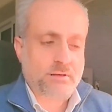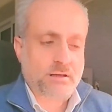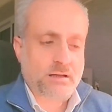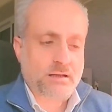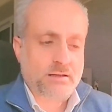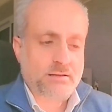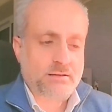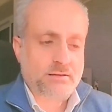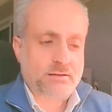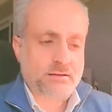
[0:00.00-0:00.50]

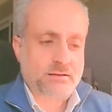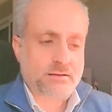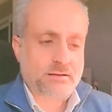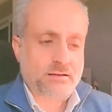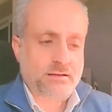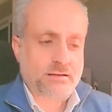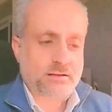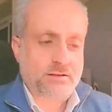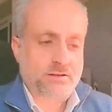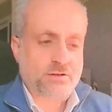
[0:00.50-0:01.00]
that,
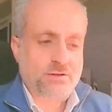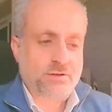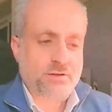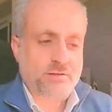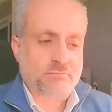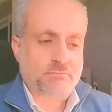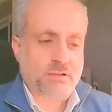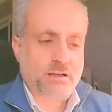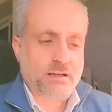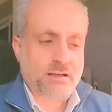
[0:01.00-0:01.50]
you know,
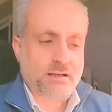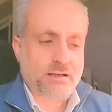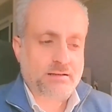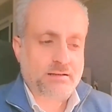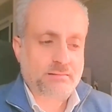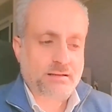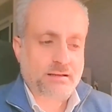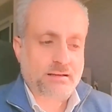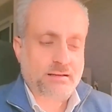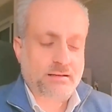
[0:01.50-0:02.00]
in
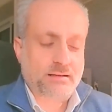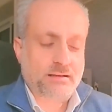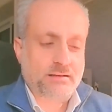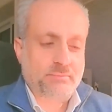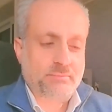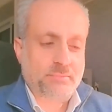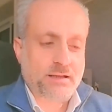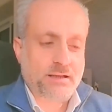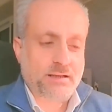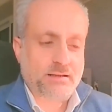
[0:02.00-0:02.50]

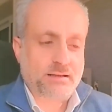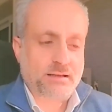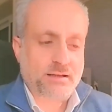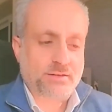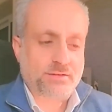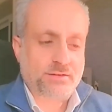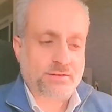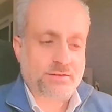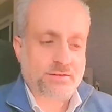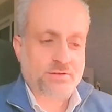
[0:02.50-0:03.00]
my
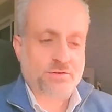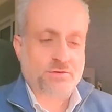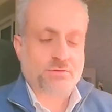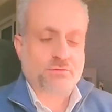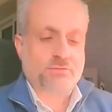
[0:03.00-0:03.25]
classes at